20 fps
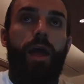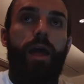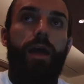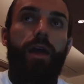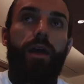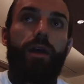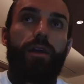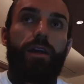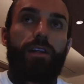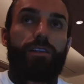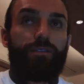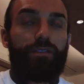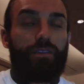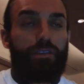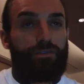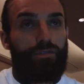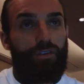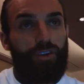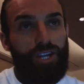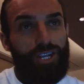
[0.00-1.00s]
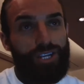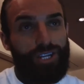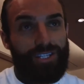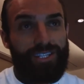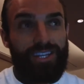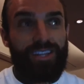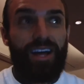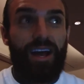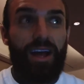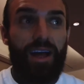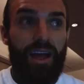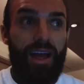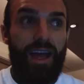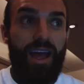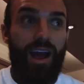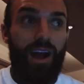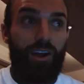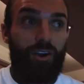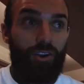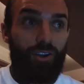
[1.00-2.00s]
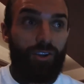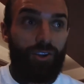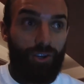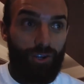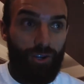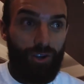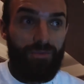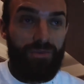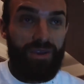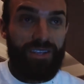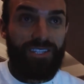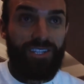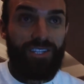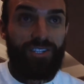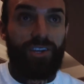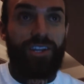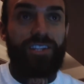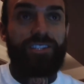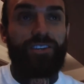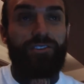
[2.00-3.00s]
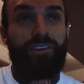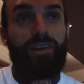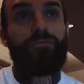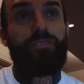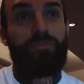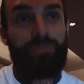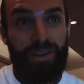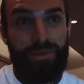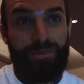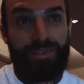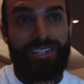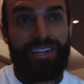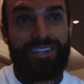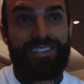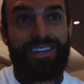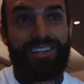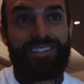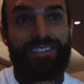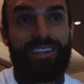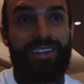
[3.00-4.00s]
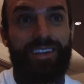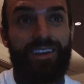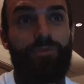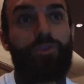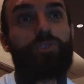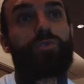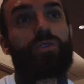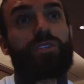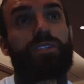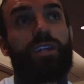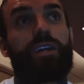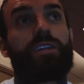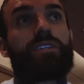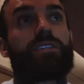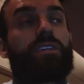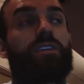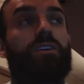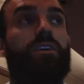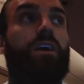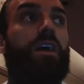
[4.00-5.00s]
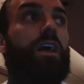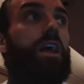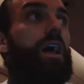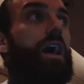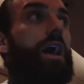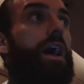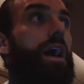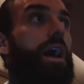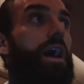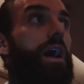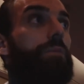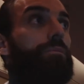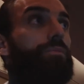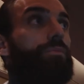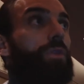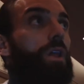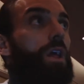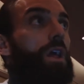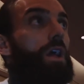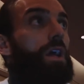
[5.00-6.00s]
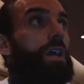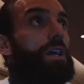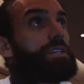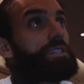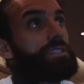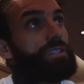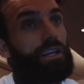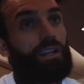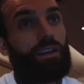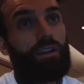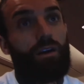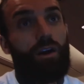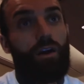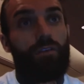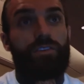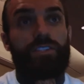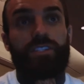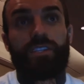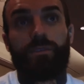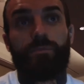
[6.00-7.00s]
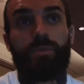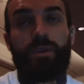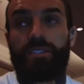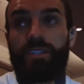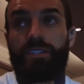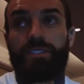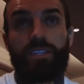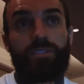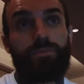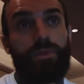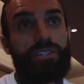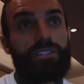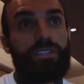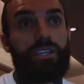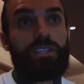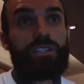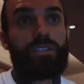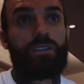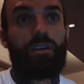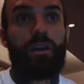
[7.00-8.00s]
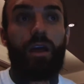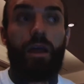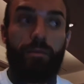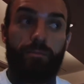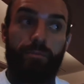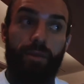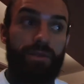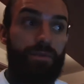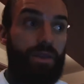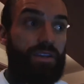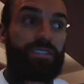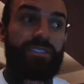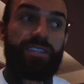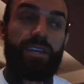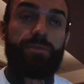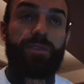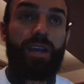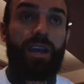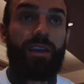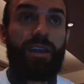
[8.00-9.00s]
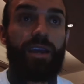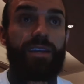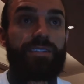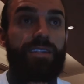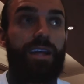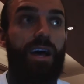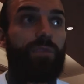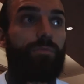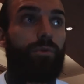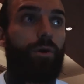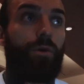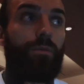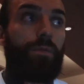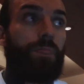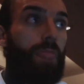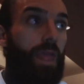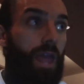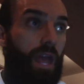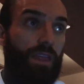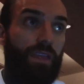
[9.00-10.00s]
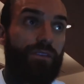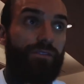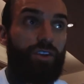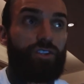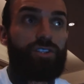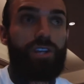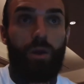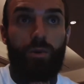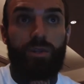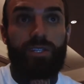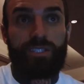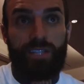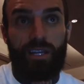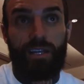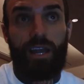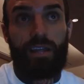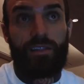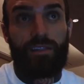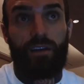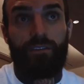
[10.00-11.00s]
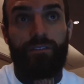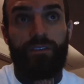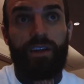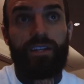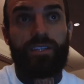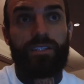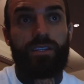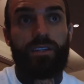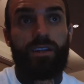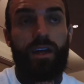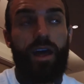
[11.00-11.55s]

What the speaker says: It's funny you should say that. I got a good luck message on Instagram from Baby Slice yesterday, which was nice. Still, obviously, business is business. He seems like a nice lad, but in the future, I would still like that fight.